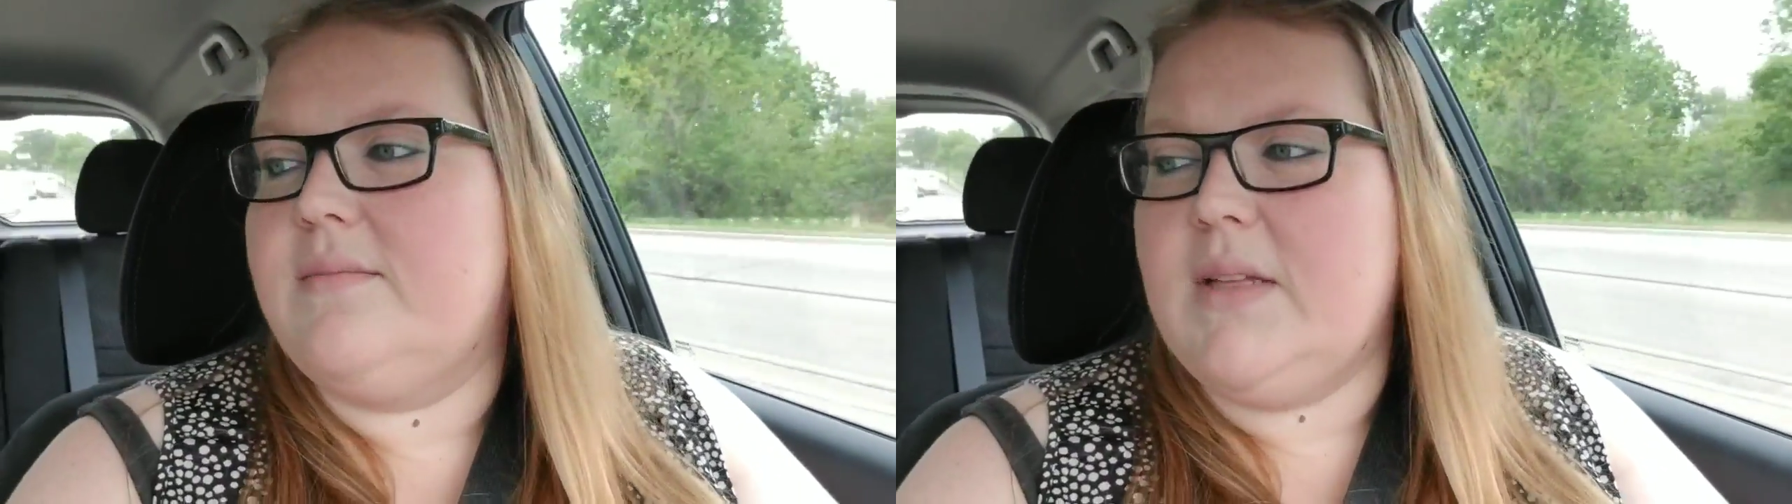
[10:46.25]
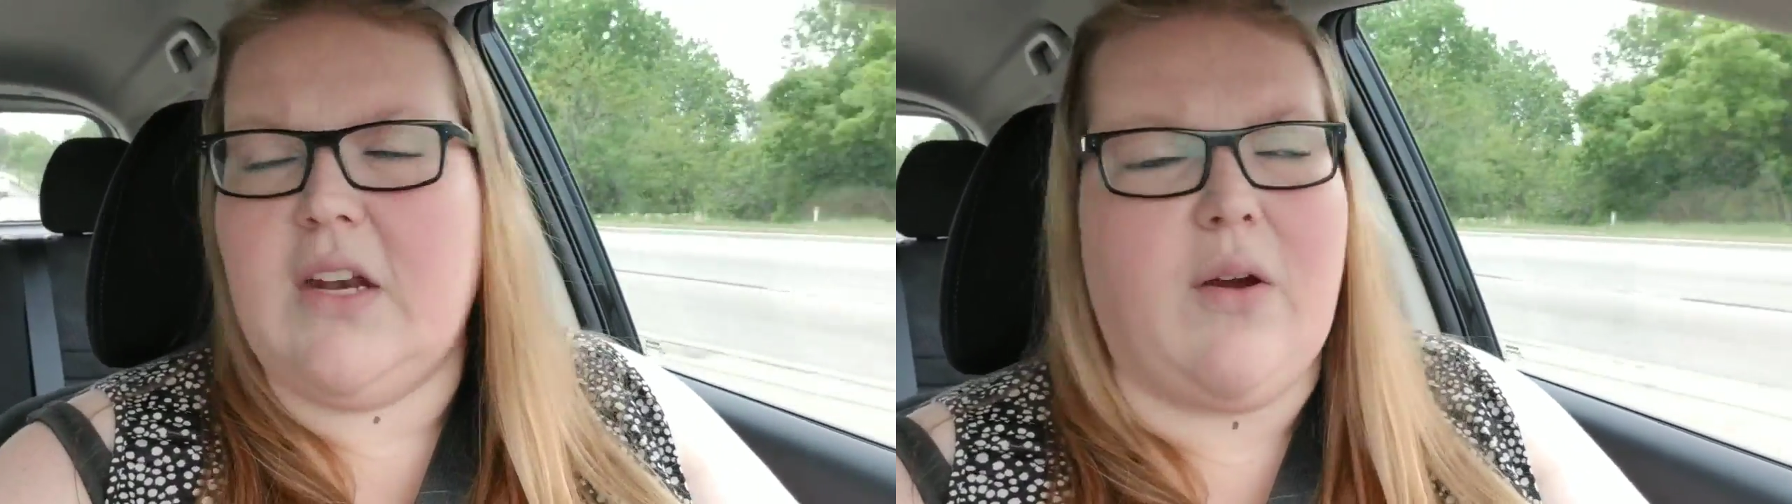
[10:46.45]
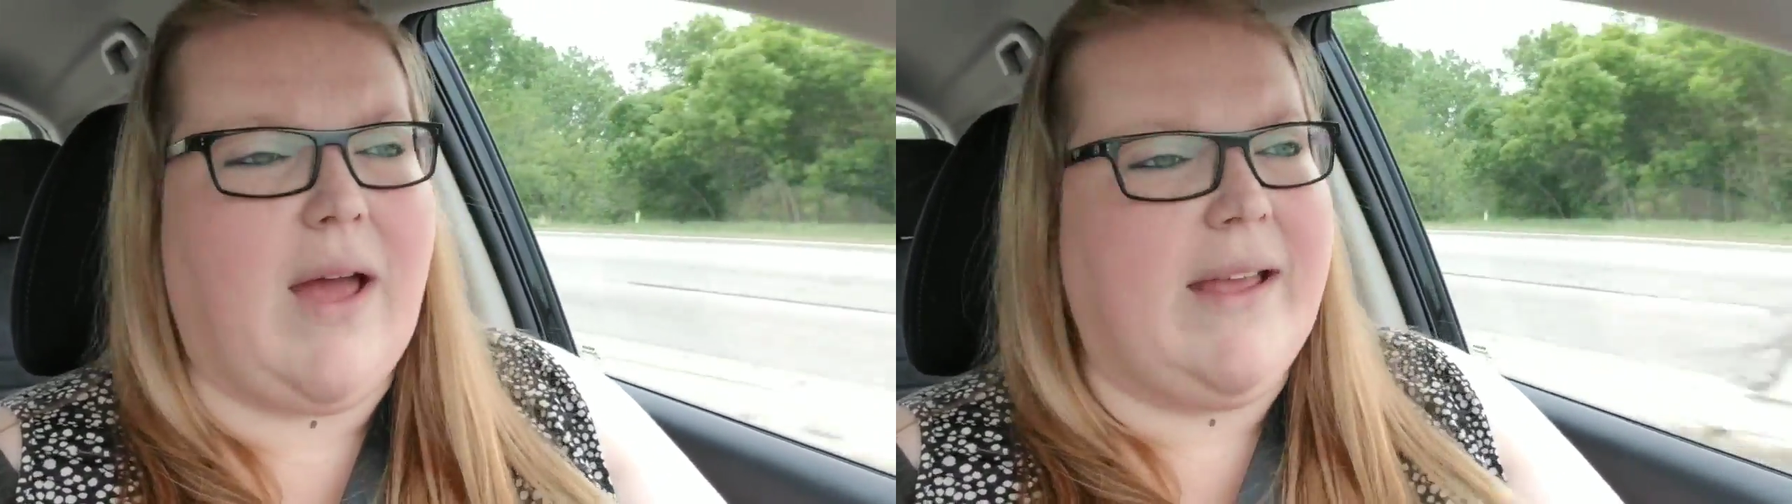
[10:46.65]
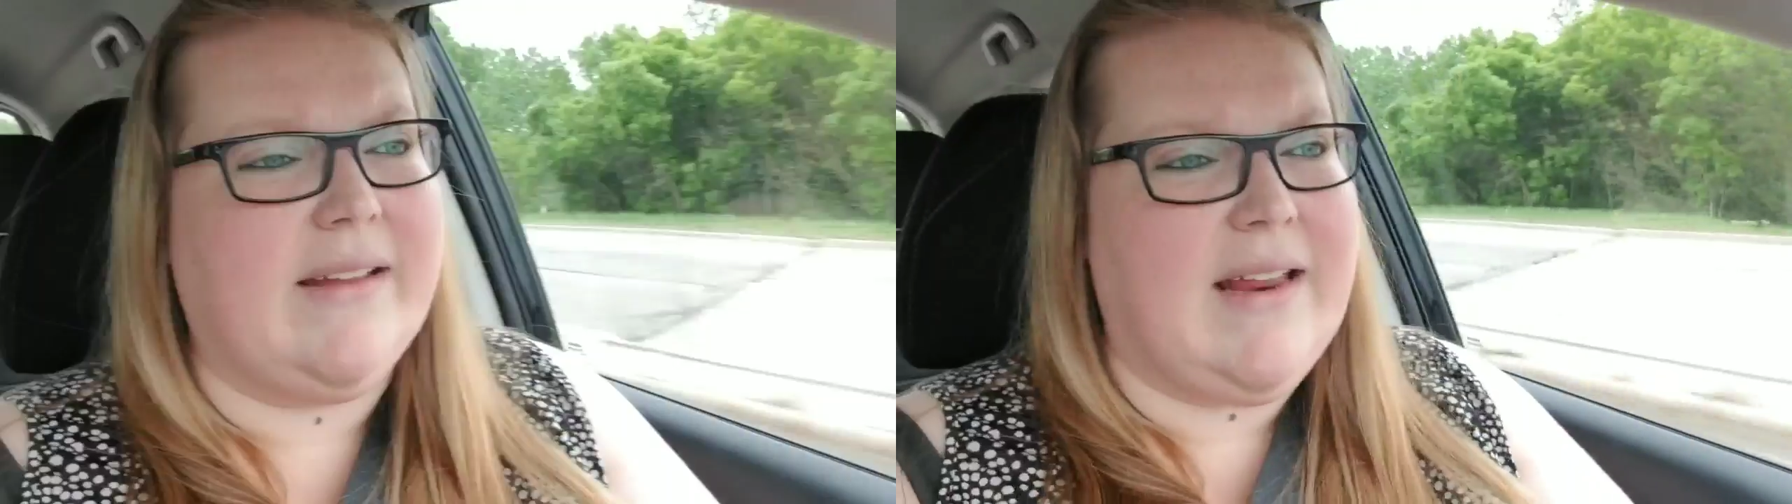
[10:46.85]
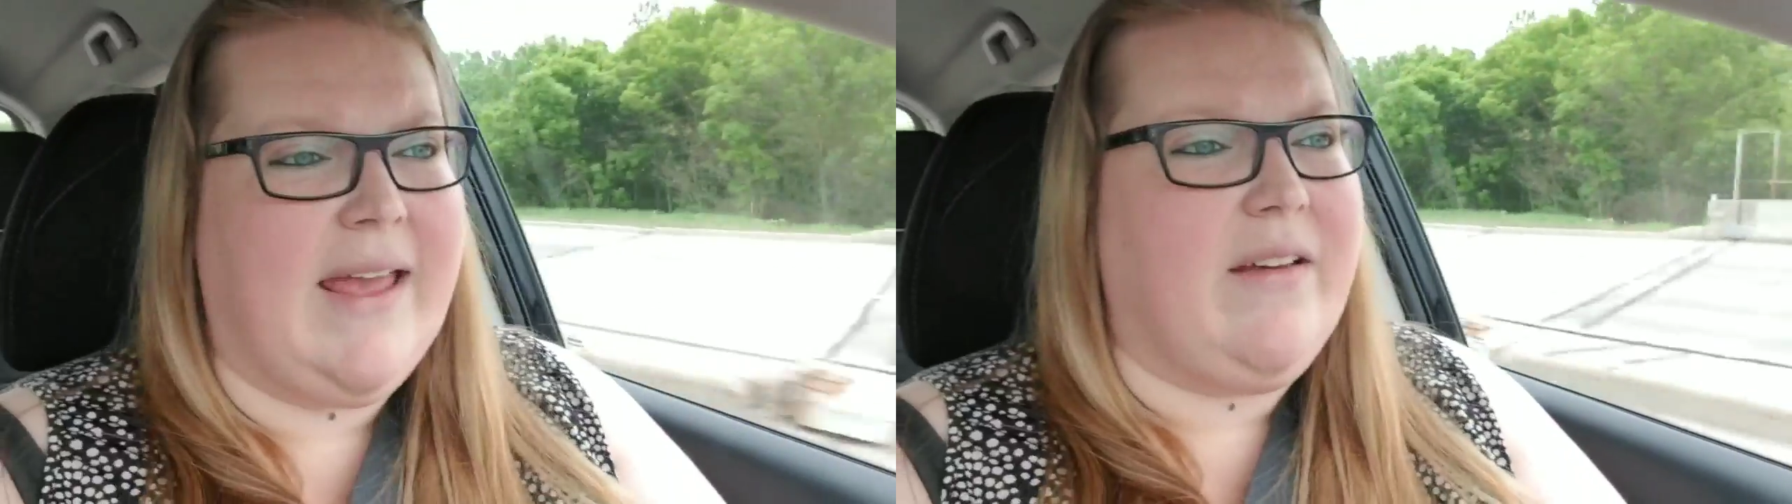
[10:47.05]
you know, I
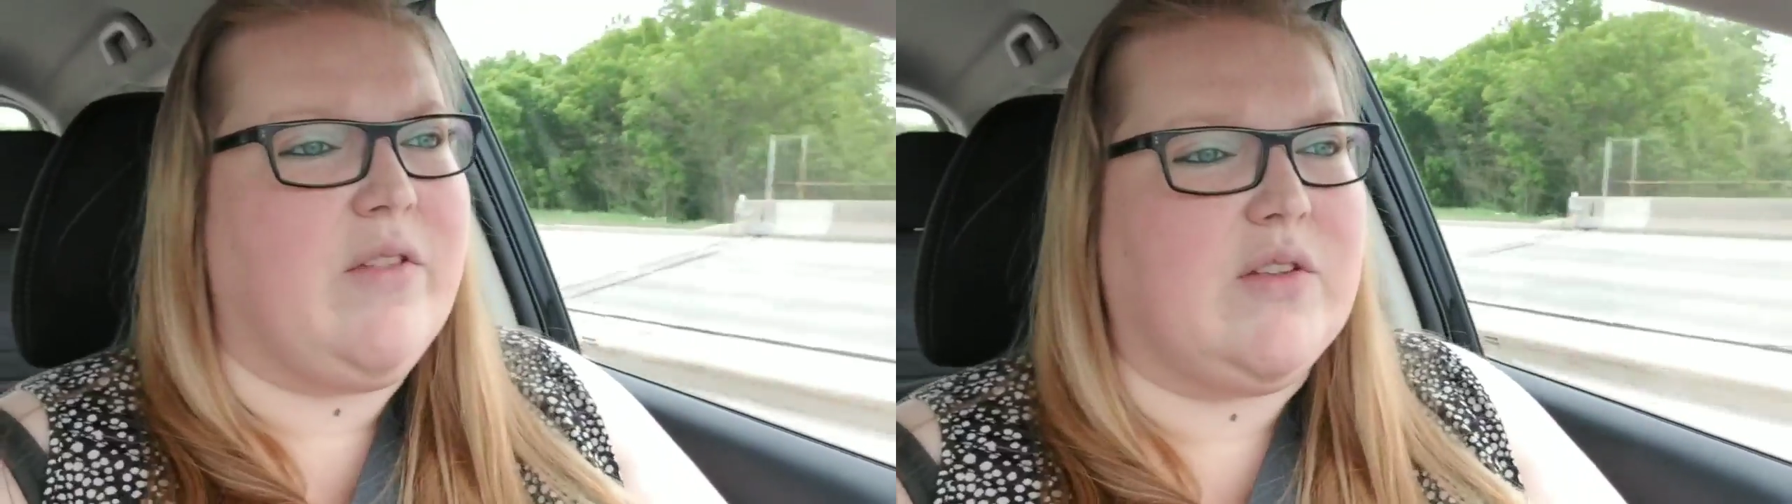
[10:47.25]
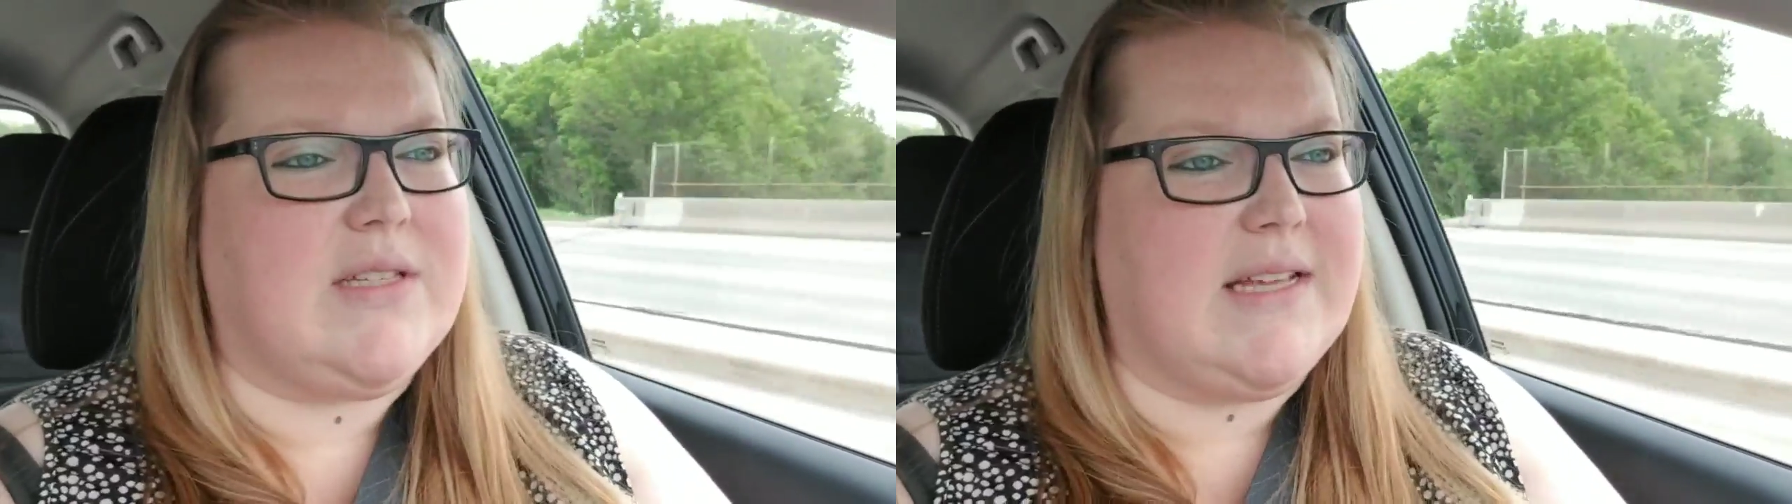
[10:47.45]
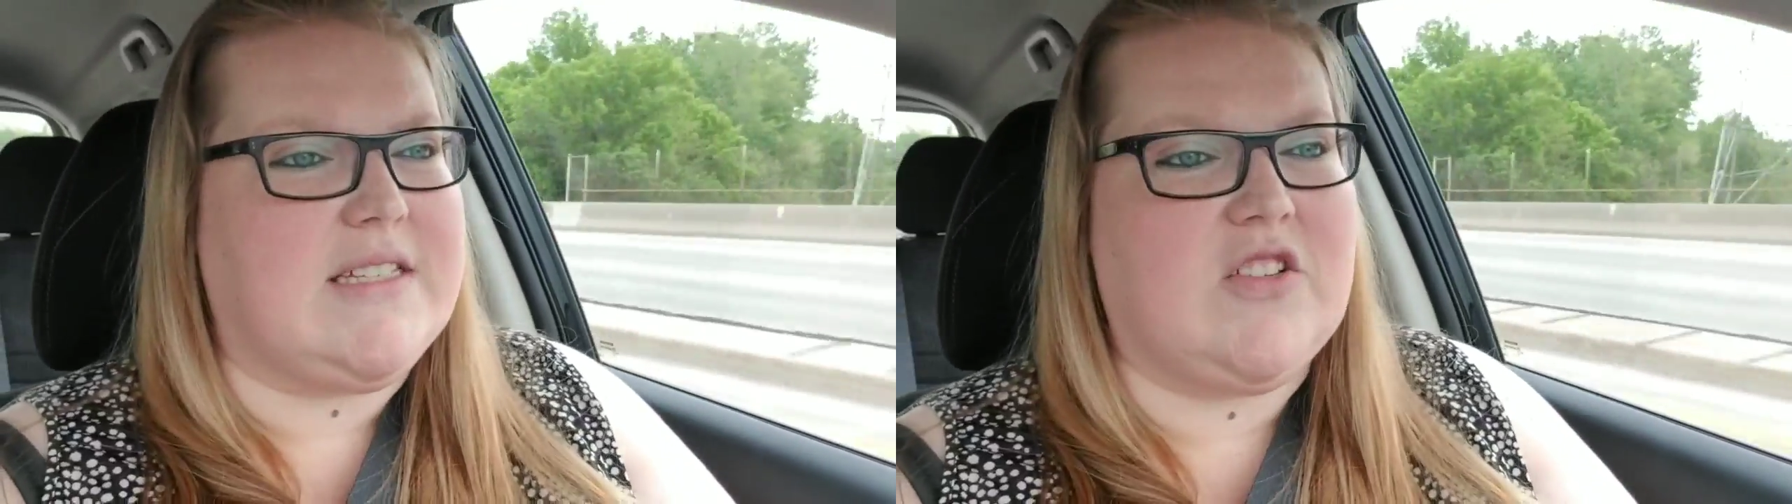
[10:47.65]
can have those things,